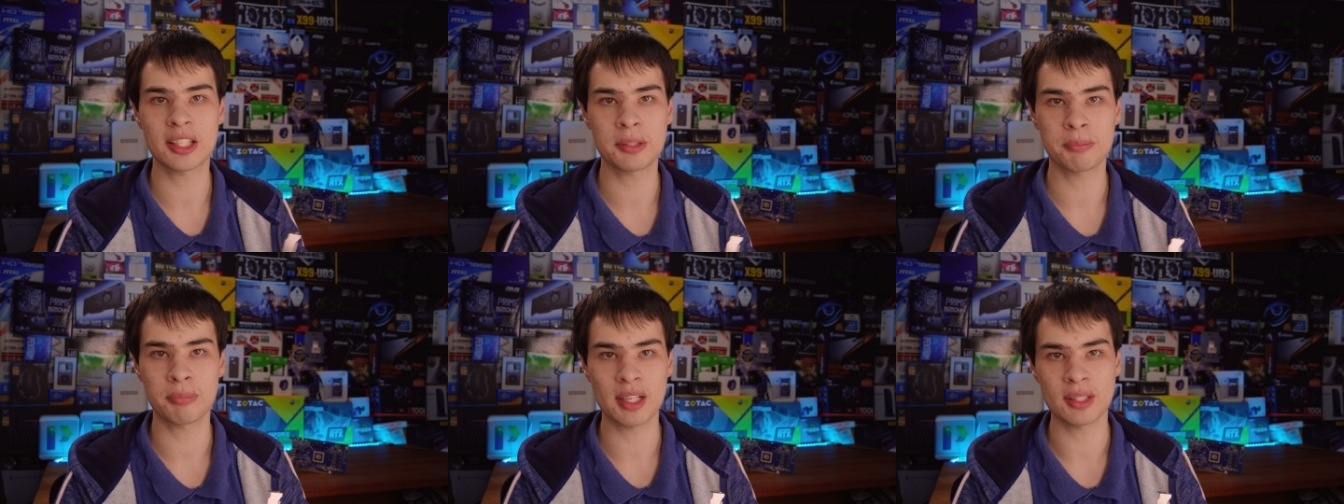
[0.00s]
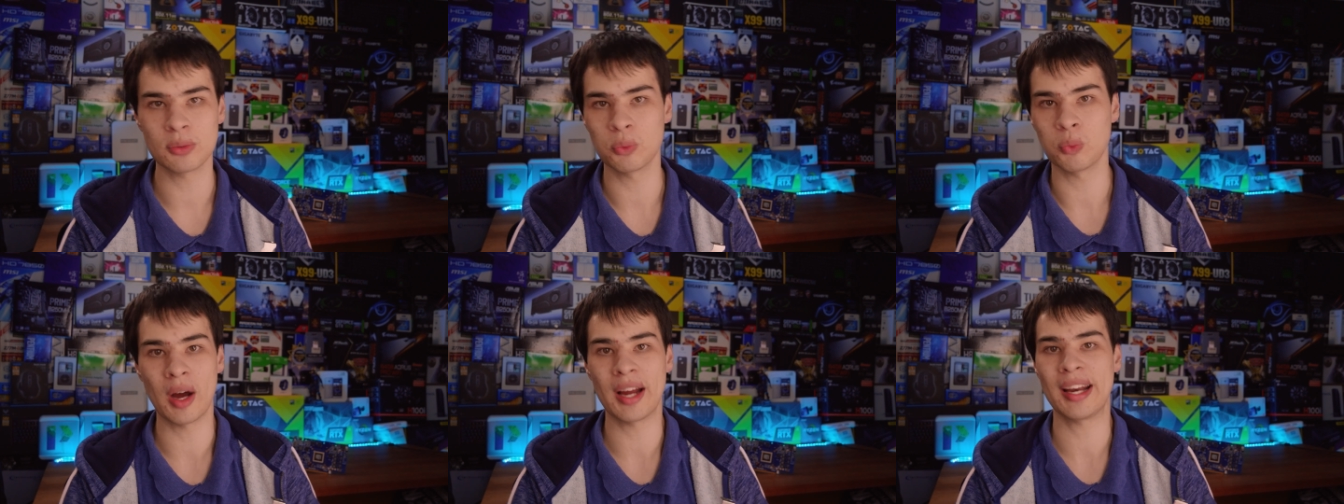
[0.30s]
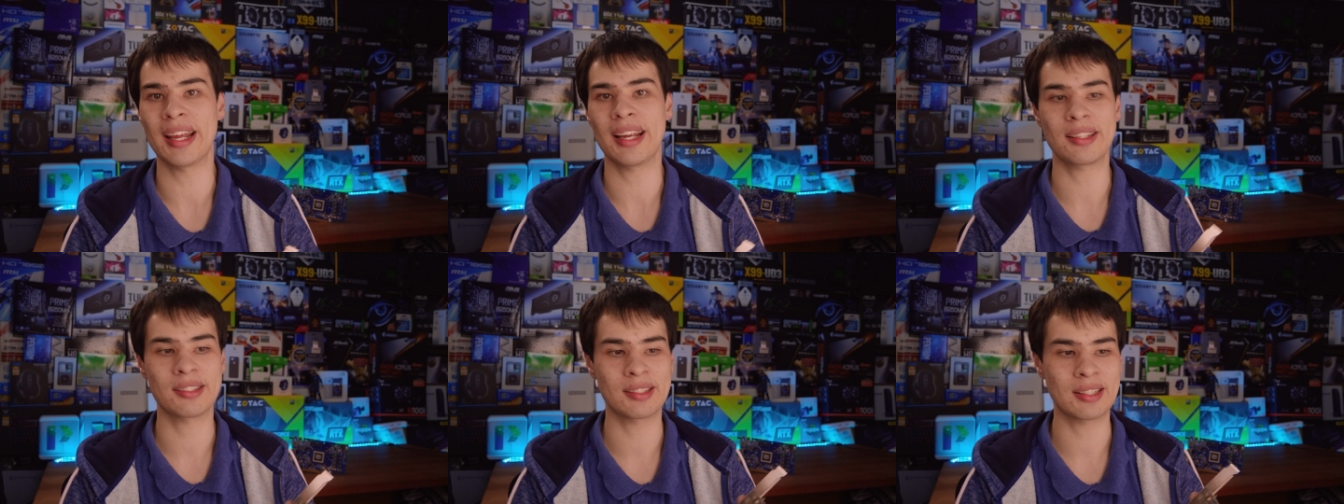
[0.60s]
Express
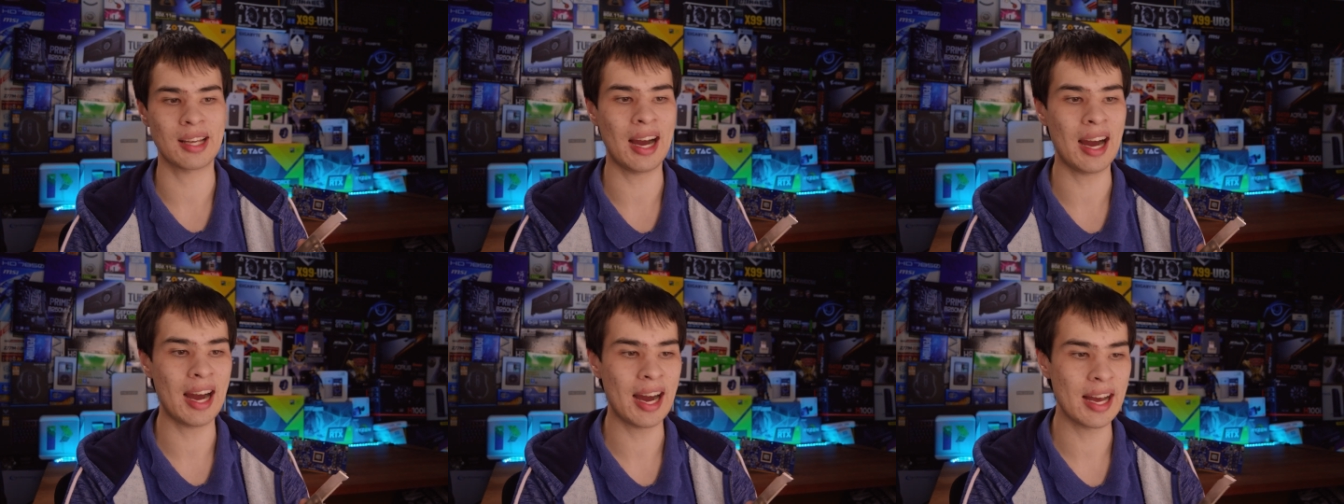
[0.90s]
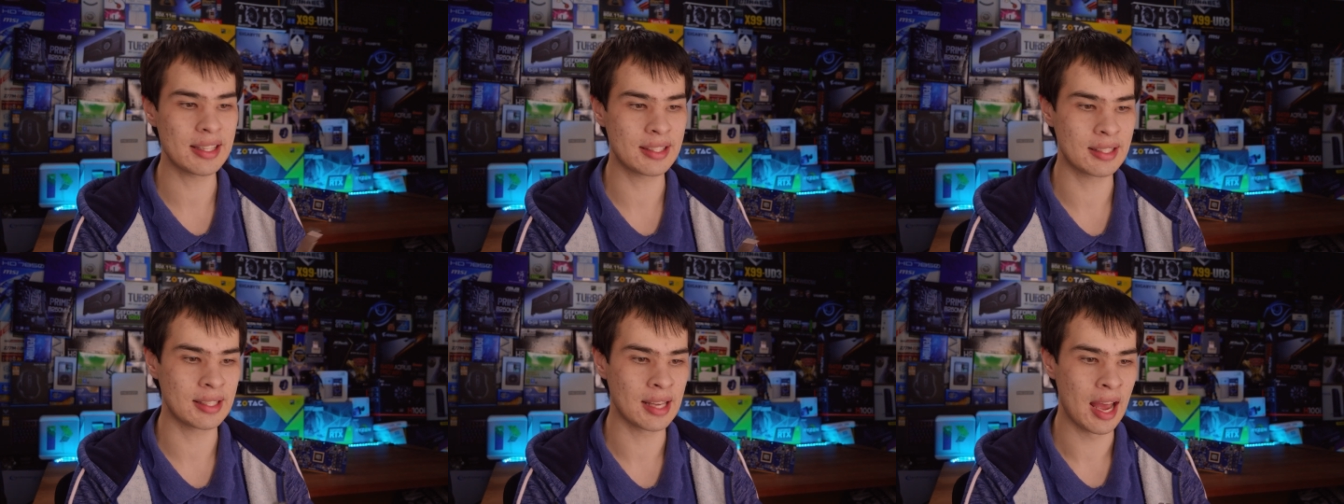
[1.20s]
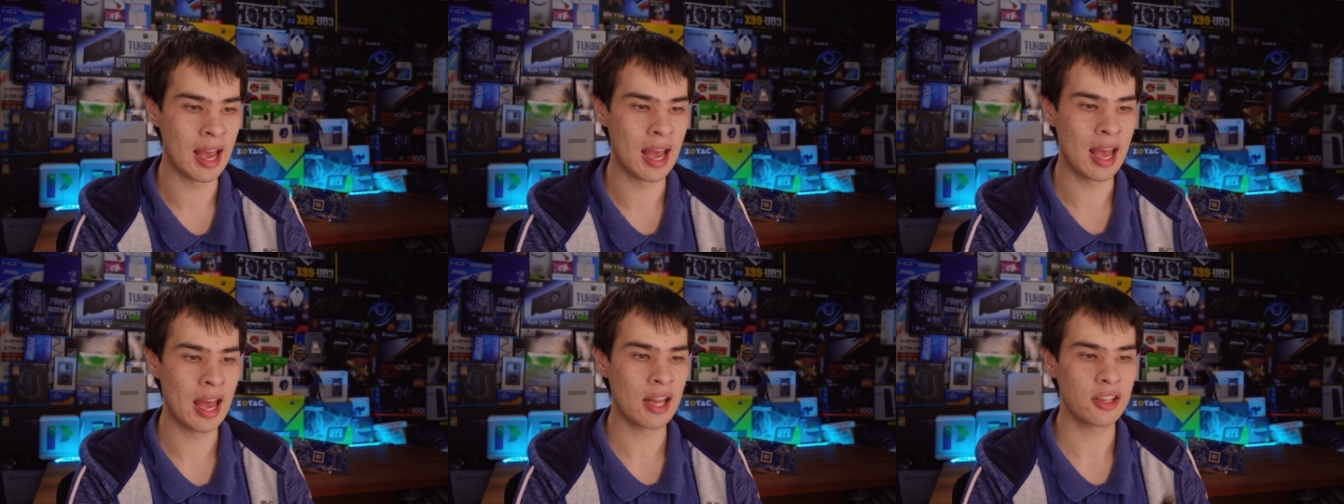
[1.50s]
1X cards
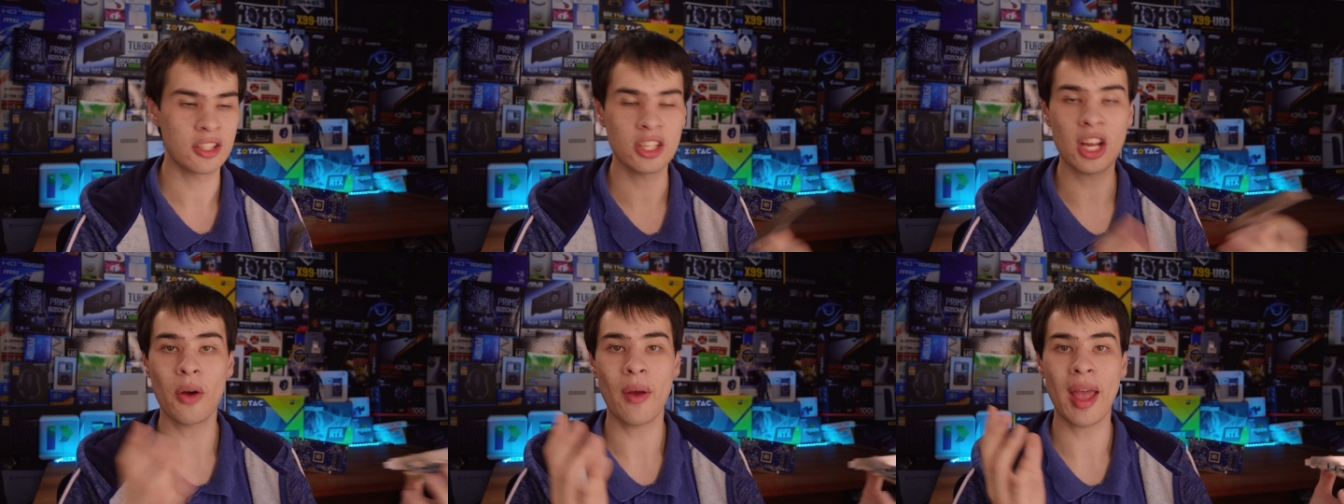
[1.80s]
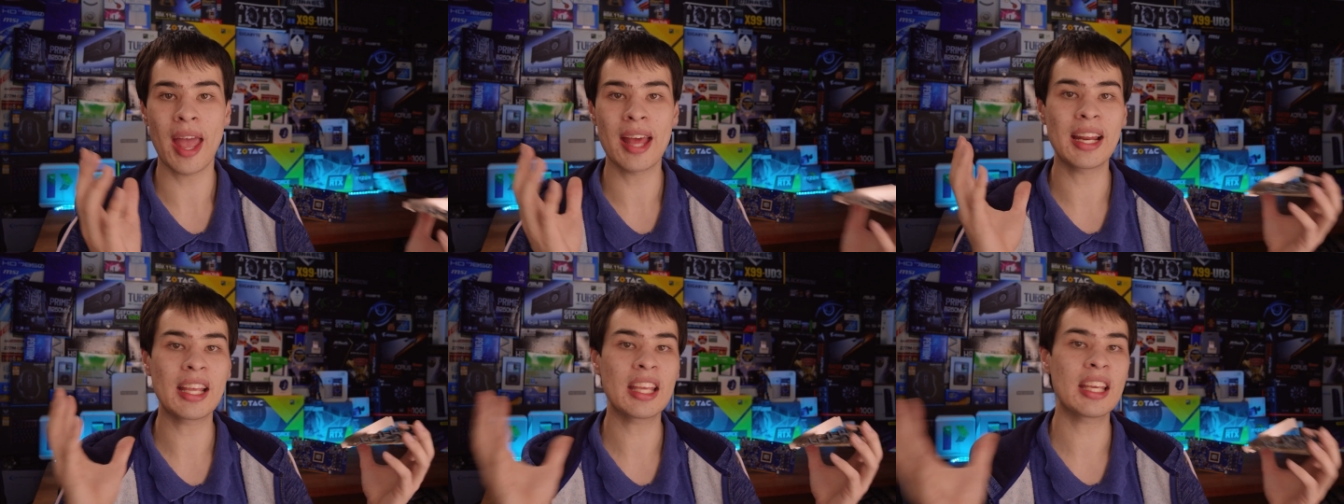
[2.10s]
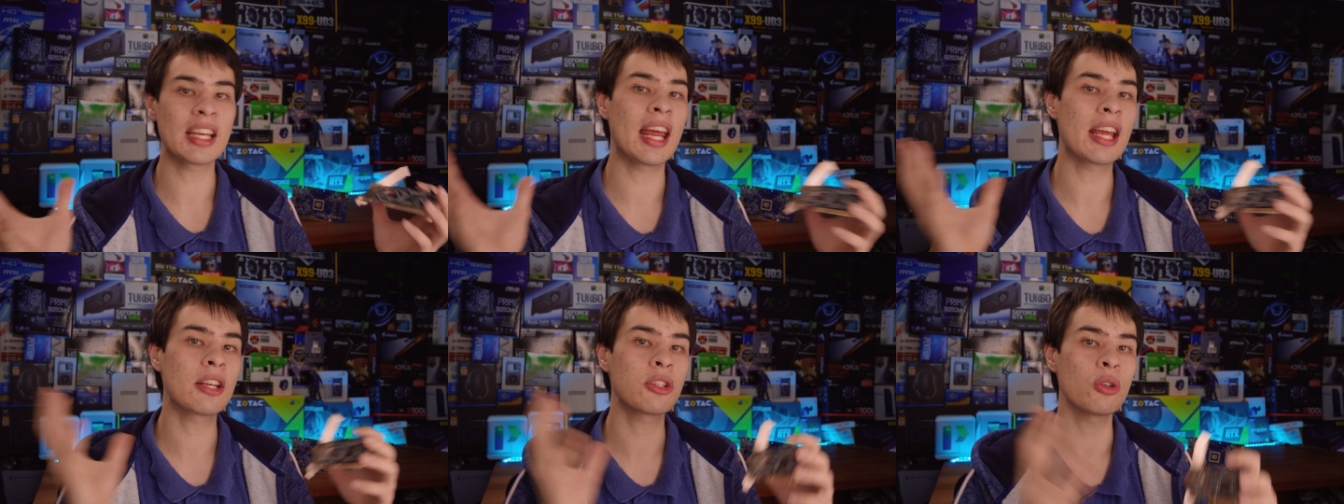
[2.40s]
to go ahead and
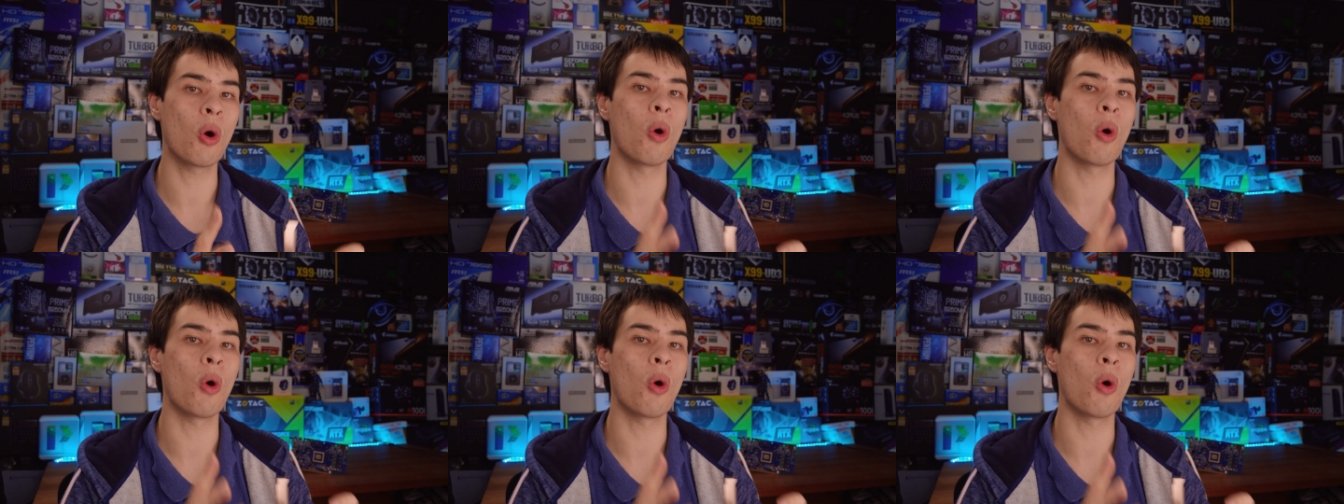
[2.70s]
connect